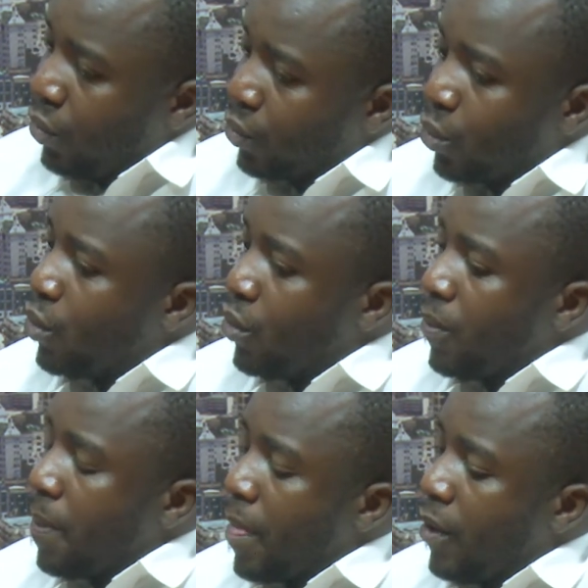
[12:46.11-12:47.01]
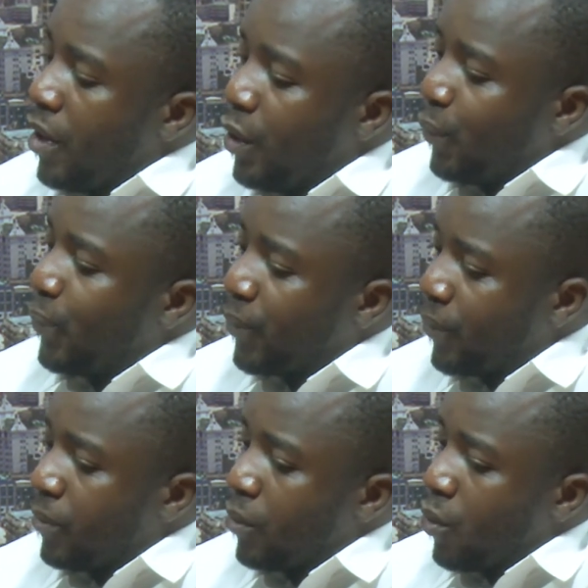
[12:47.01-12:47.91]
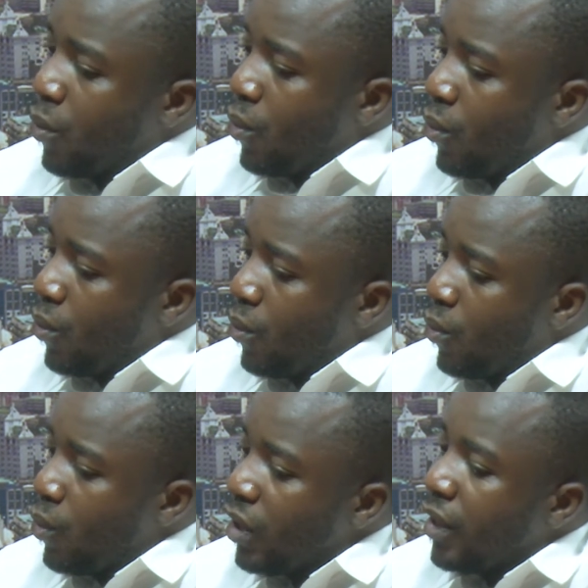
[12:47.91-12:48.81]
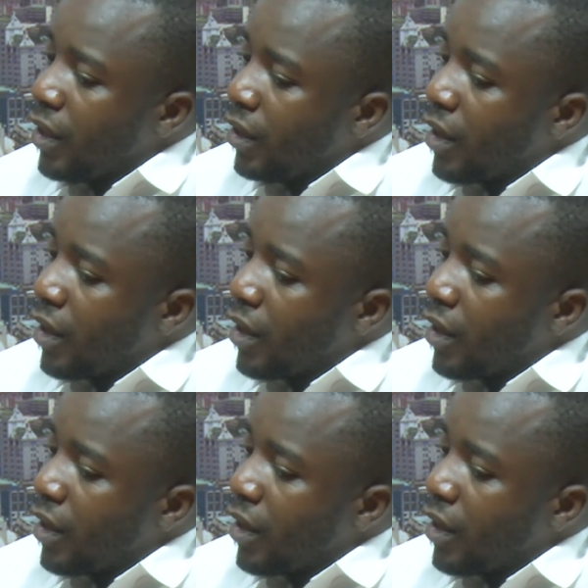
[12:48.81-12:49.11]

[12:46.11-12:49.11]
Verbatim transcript: So if we